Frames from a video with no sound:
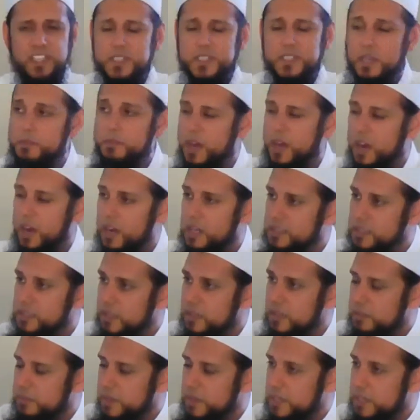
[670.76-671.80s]
Some
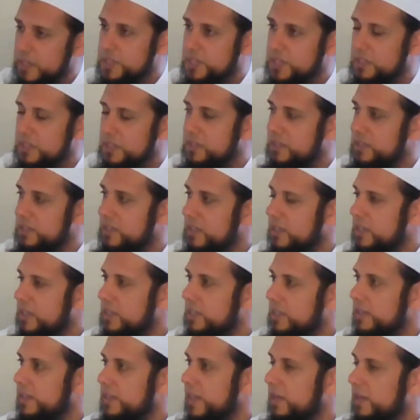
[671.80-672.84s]
ahadith mention
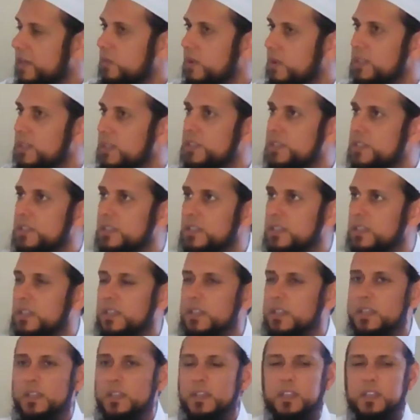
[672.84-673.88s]
that once
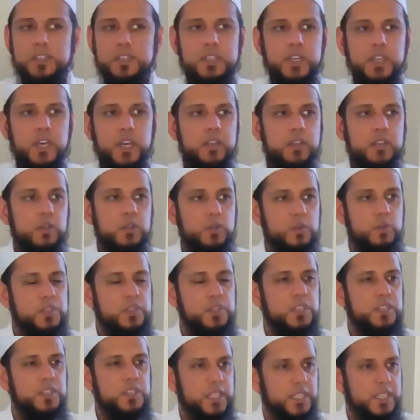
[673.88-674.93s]
the sun
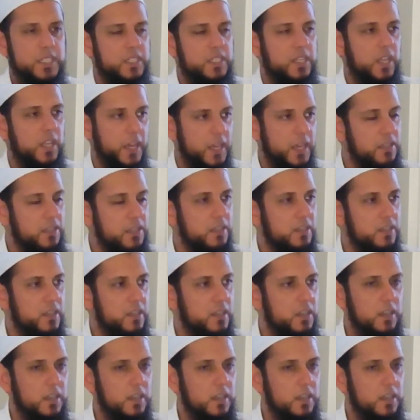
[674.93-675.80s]
loses its light,